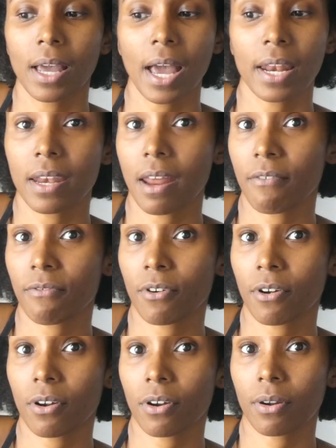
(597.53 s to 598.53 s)
I
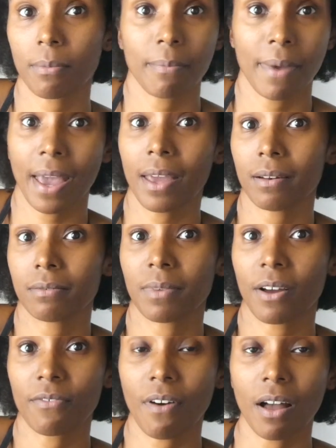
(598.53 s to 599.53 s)
never met
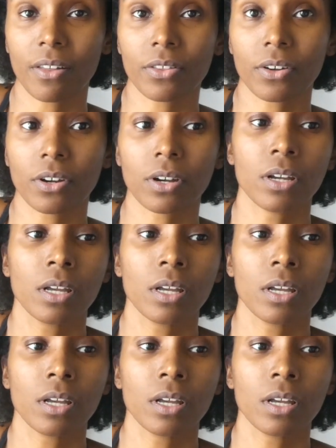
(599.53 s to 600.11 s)
my father.